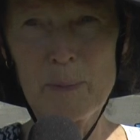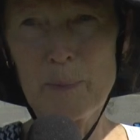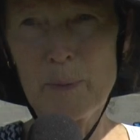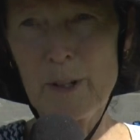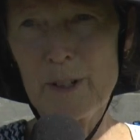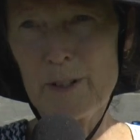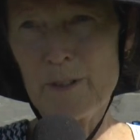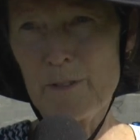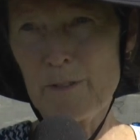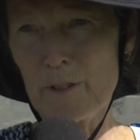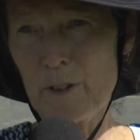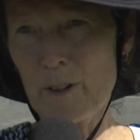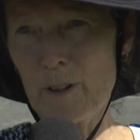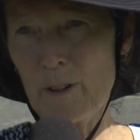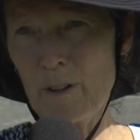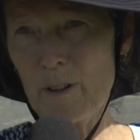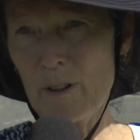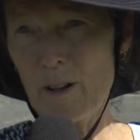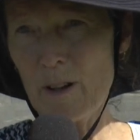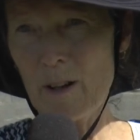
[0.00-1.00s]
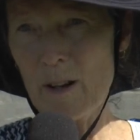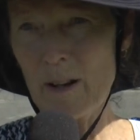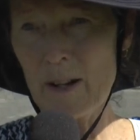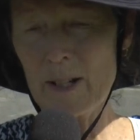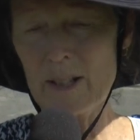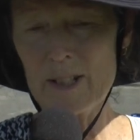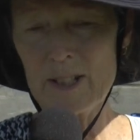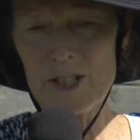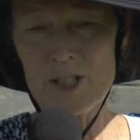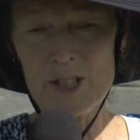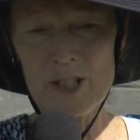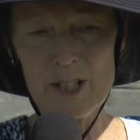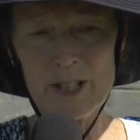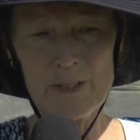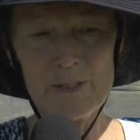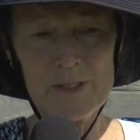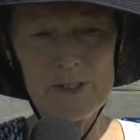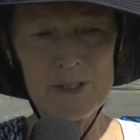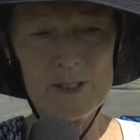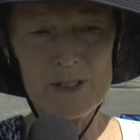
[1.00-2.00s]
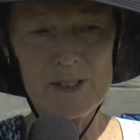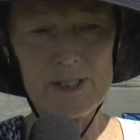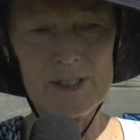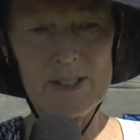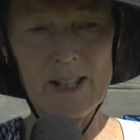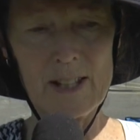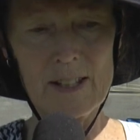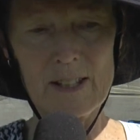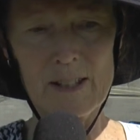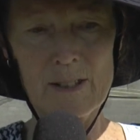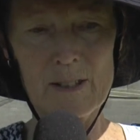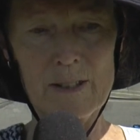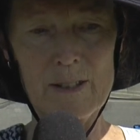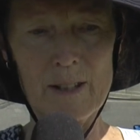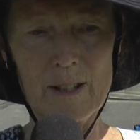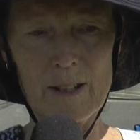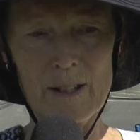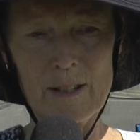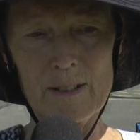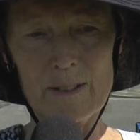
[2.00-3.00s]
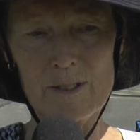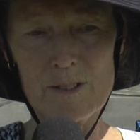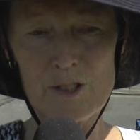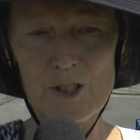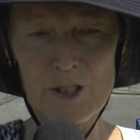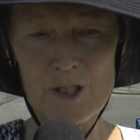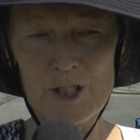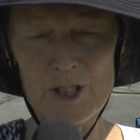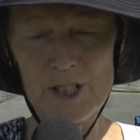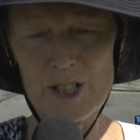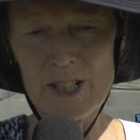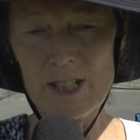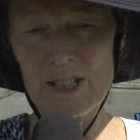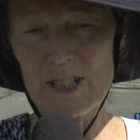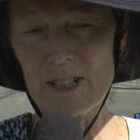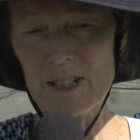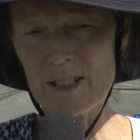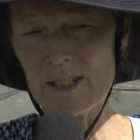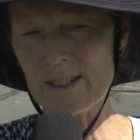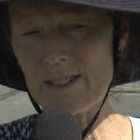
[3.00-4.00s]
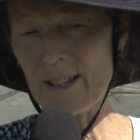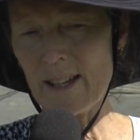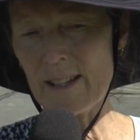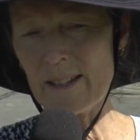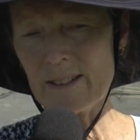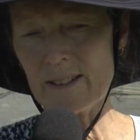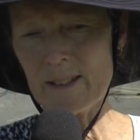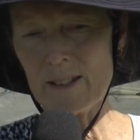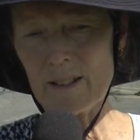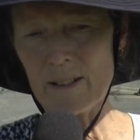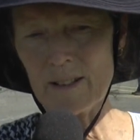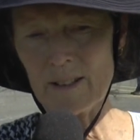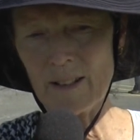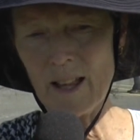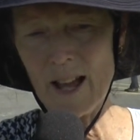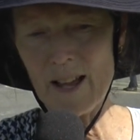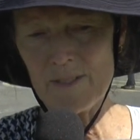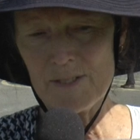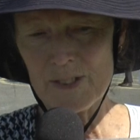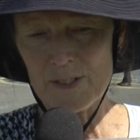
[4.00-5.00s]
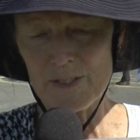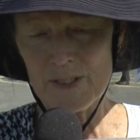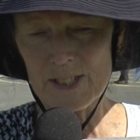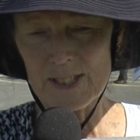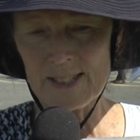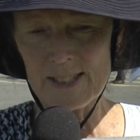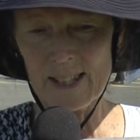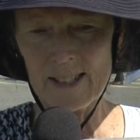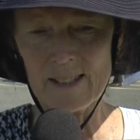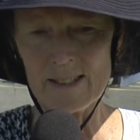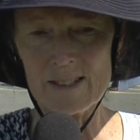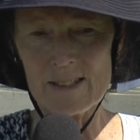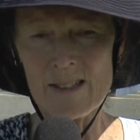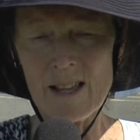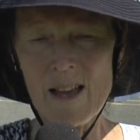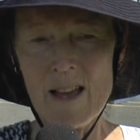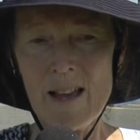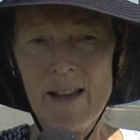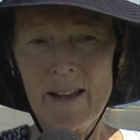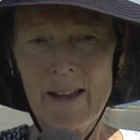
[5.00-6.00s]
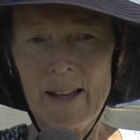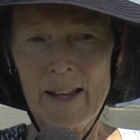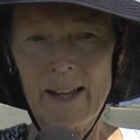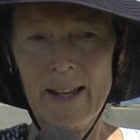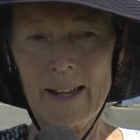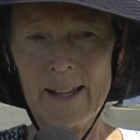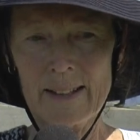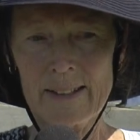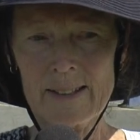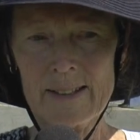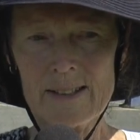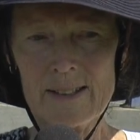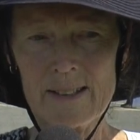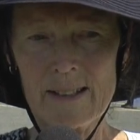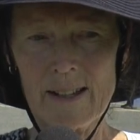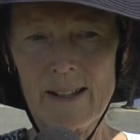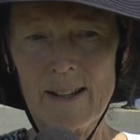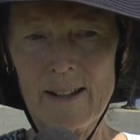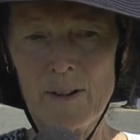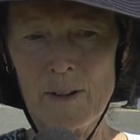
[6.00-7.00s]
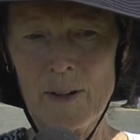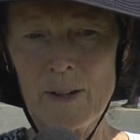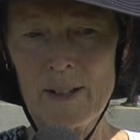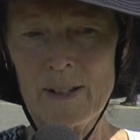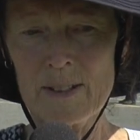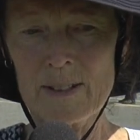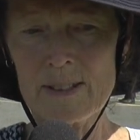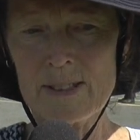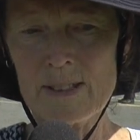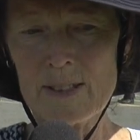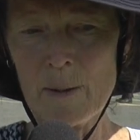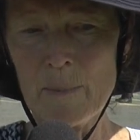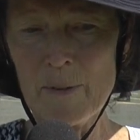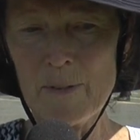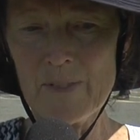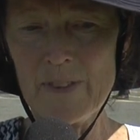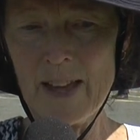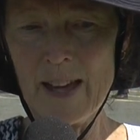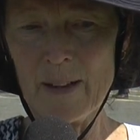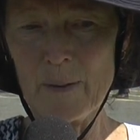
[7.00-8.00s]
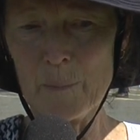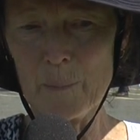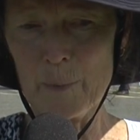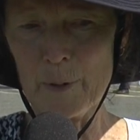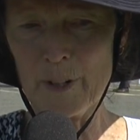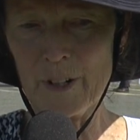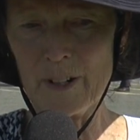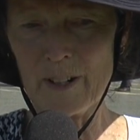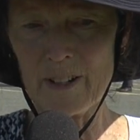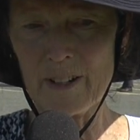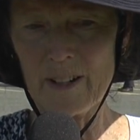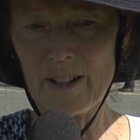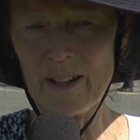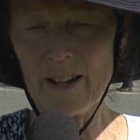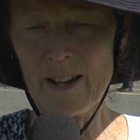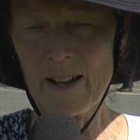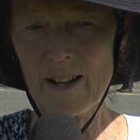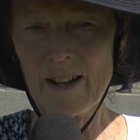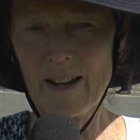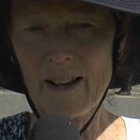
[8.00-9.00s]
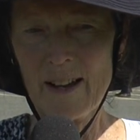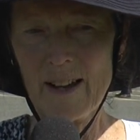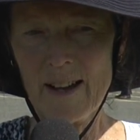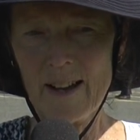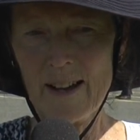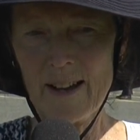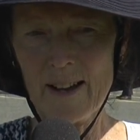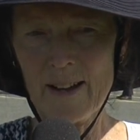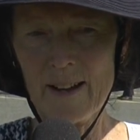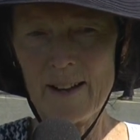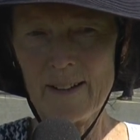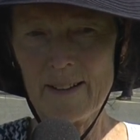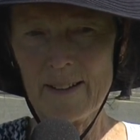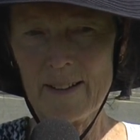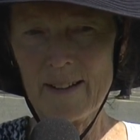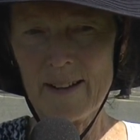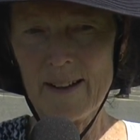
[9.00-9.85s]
a wonderful initiatives to study the church teachings and the lives of the saints. And in some of that work, I